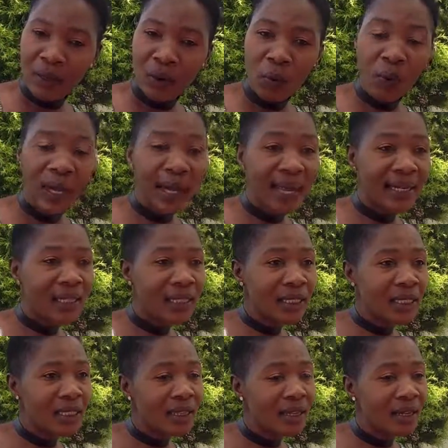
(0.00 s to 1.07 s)
we
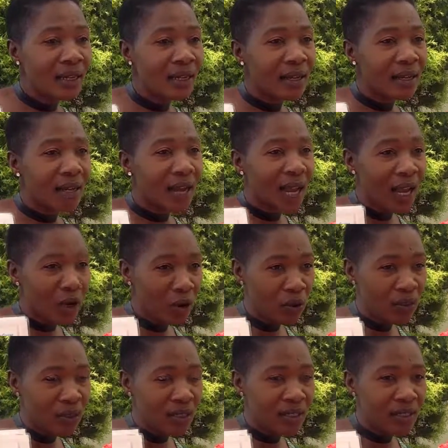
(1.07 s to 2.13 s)
learned a
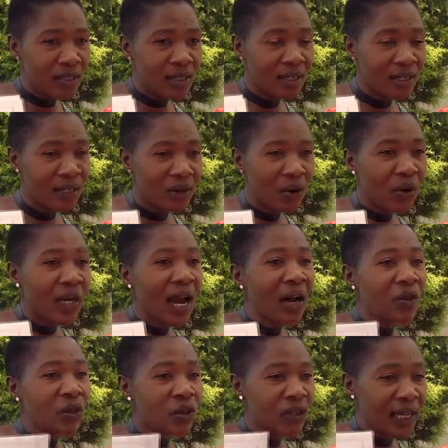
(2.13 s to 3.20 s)
lot on
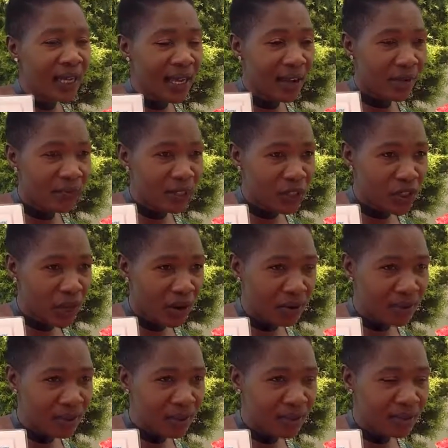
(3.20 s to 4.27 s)
how to take care of the
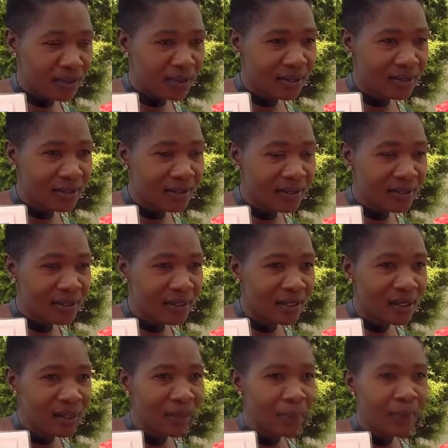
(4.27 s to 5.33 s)
child,
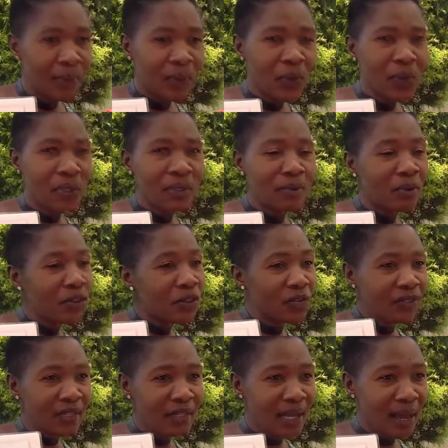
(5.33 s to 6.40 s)
because most
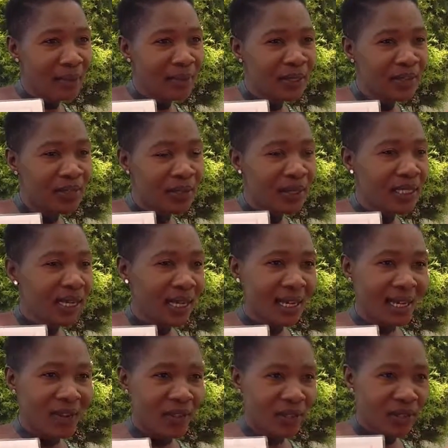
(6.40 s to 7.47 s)
of the times if we're
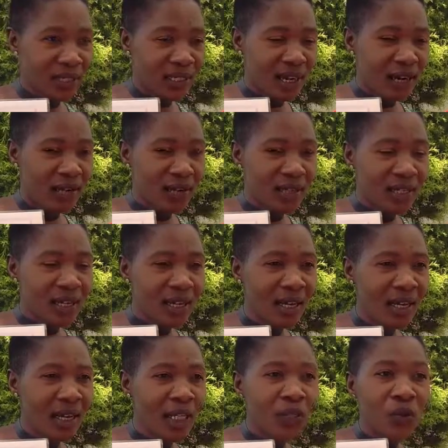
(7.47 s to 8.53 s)
taking care of the child,
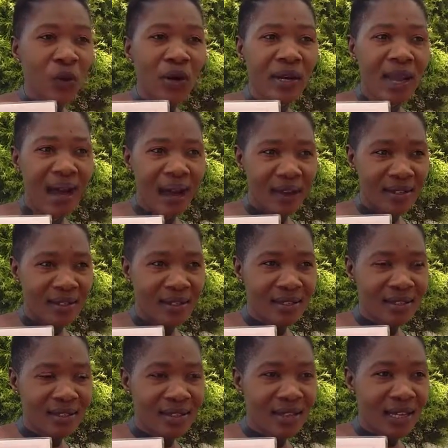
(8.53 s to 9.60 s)
it's only
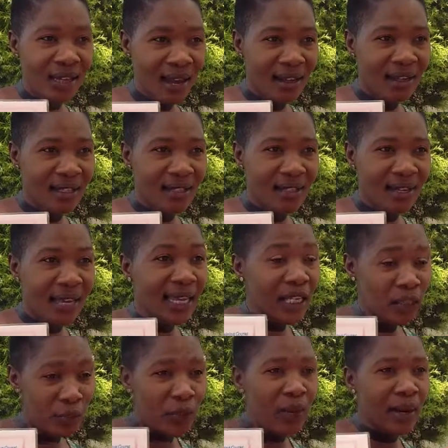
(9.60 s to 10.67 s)
us, the nannies, like
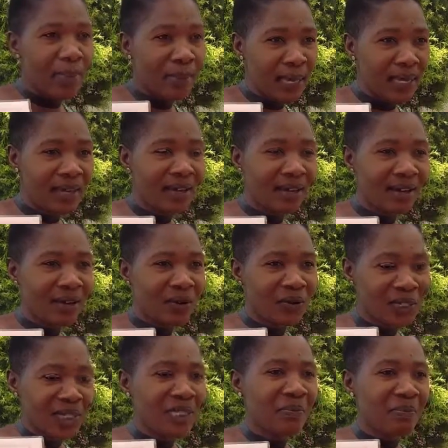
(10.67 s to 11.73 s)
it's only me,
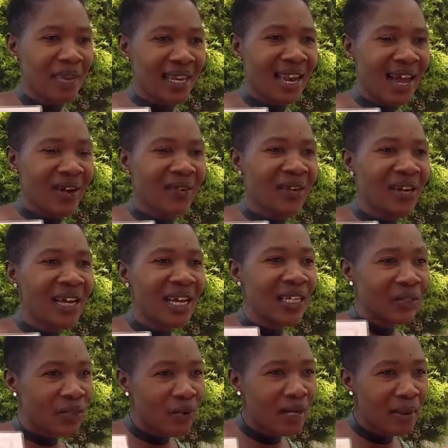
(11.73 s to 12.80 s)
because it's me now.
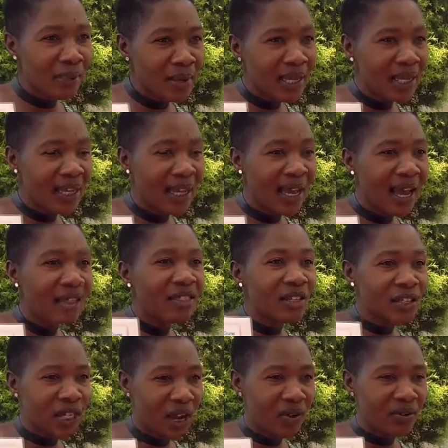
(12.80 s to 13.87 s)
It's only me and the
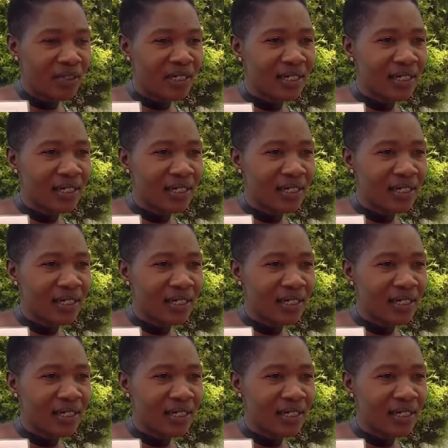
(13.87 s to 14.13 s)
child.